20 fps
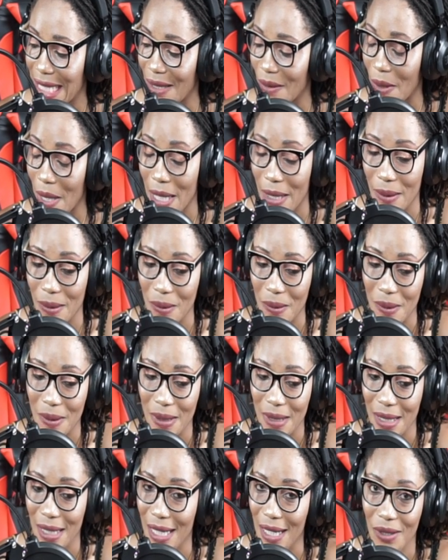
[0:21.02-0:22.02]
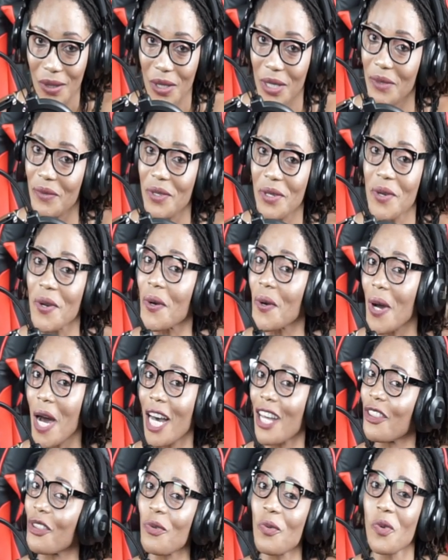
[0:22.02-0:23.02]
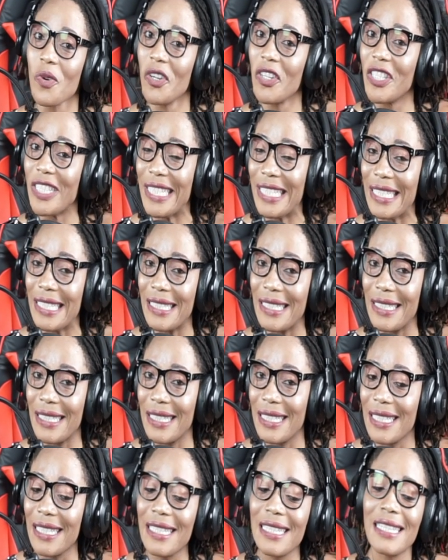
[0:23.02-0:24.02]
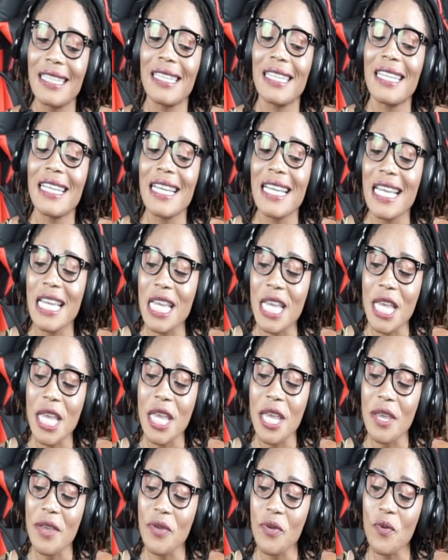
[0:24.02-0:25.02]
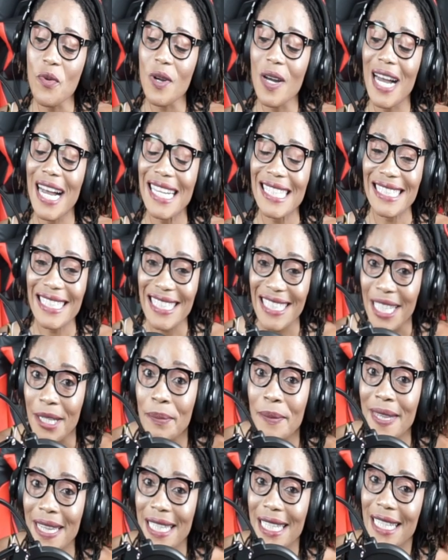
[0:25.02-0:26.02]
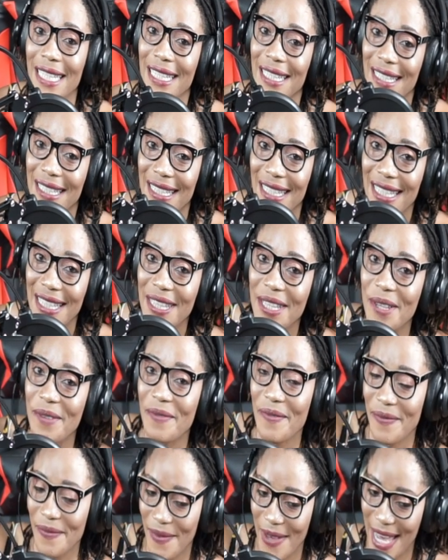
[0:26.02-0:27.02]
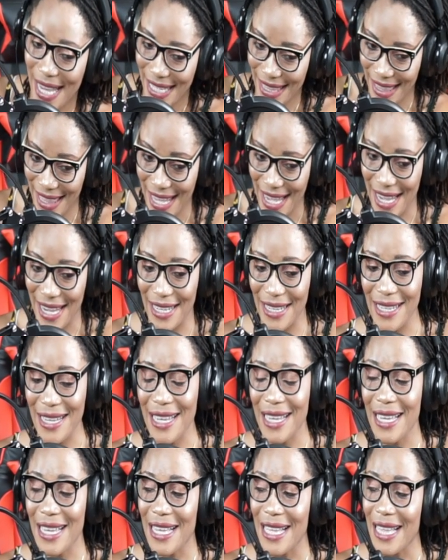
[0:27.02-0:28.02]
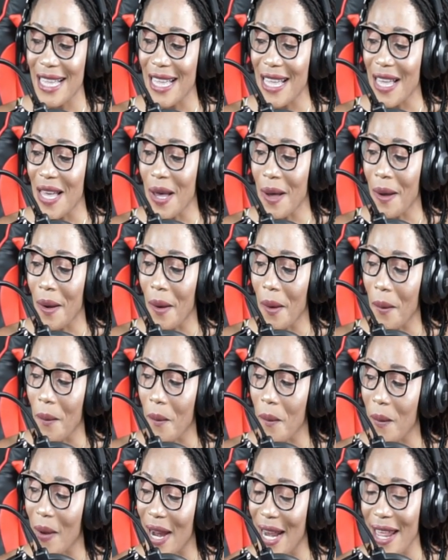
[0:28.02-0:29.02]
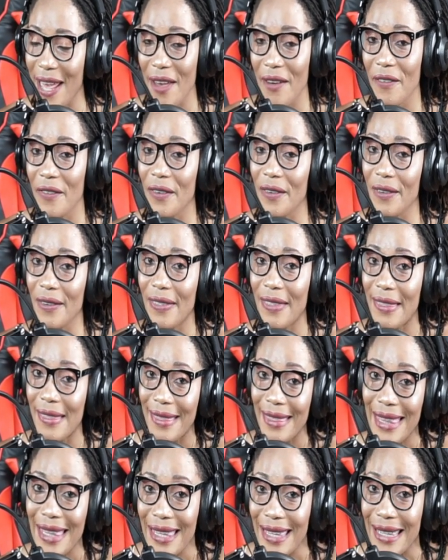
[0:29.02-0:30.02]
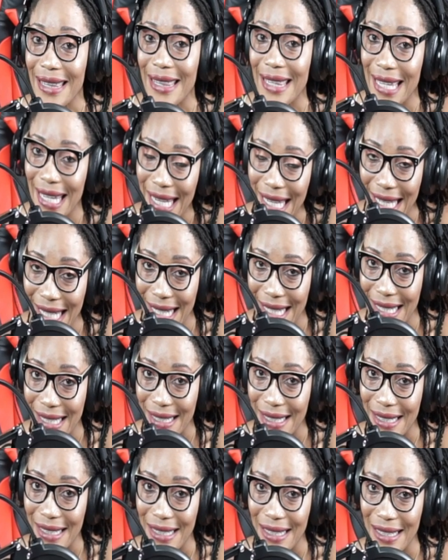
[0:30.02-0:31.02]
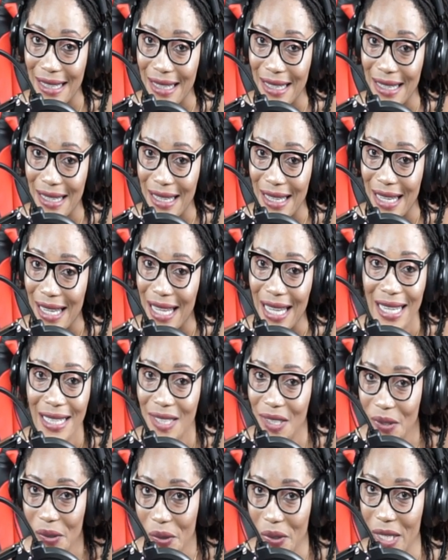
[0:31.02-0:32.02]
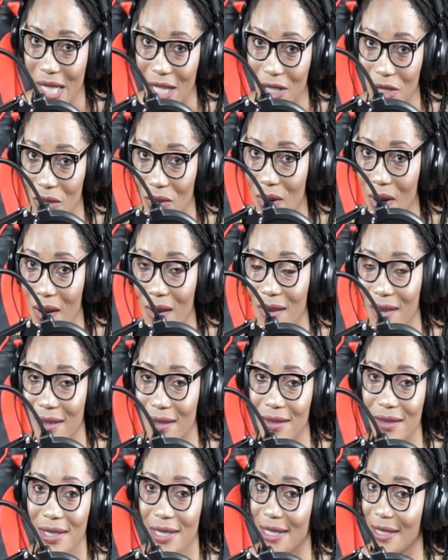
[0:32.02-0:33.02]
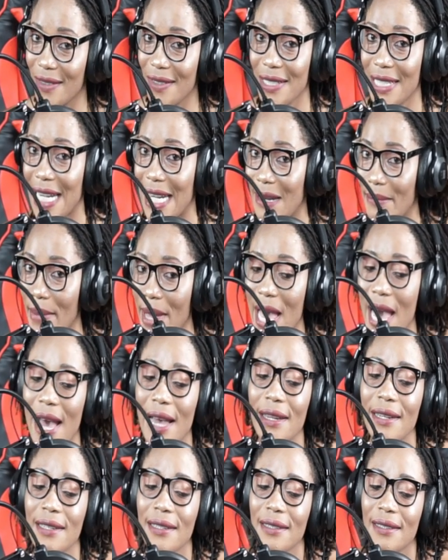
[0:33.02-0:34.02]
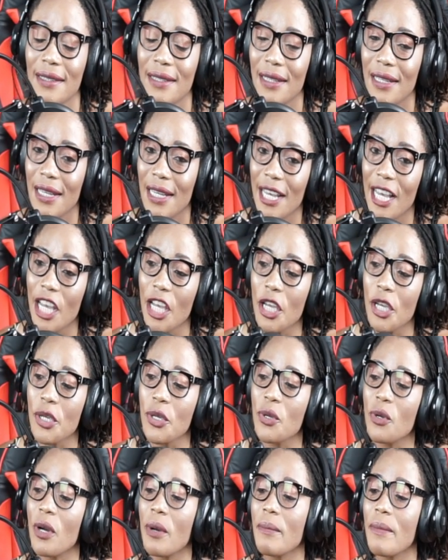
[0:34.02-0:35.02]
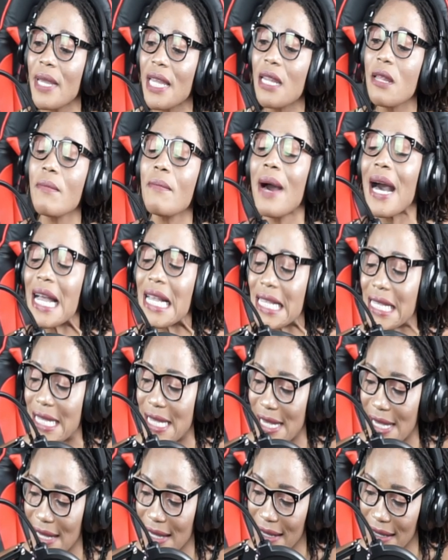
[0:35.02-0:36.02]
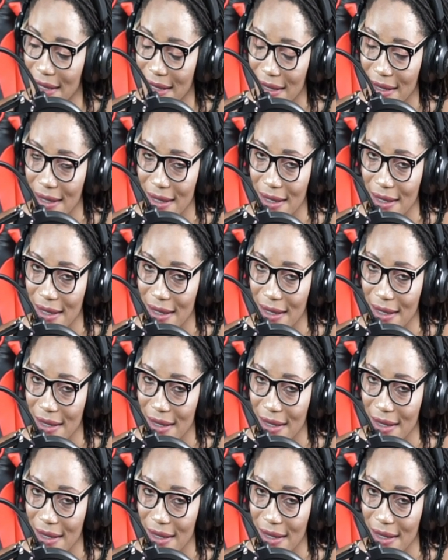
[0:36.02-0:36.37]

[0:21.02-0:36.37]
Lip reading: wow, I don't even know how to word it. You are accepting the fact that whatever you did, it's not that wrong or it's not that bad. You are minimizing